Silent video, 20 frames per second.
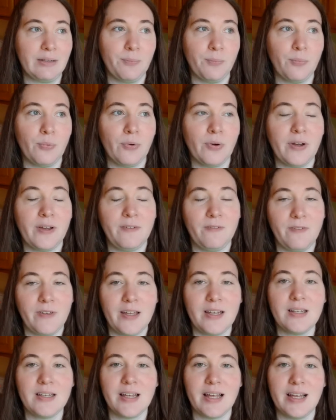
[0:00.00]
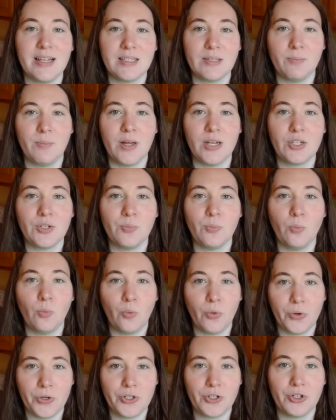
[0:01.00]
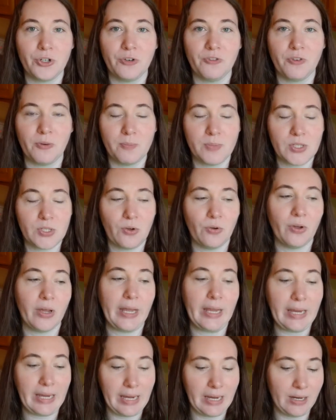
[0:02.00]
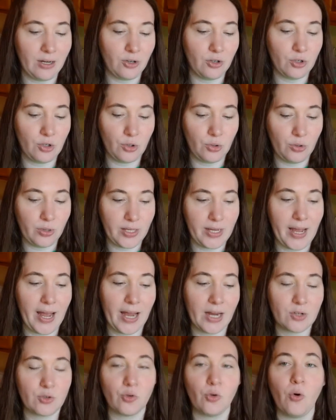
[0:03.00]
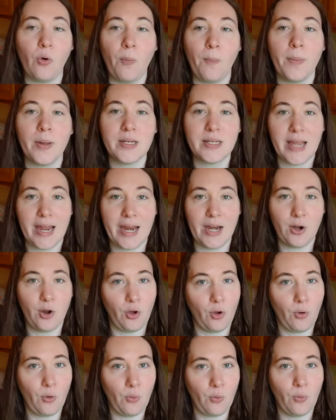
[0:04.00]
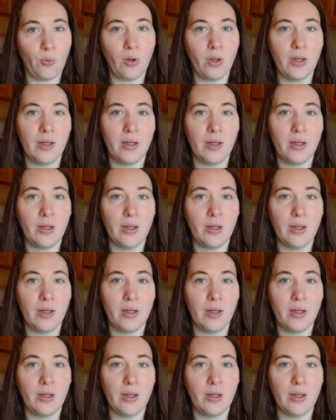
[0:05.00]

prevent as much moisture from soaking into the actual potato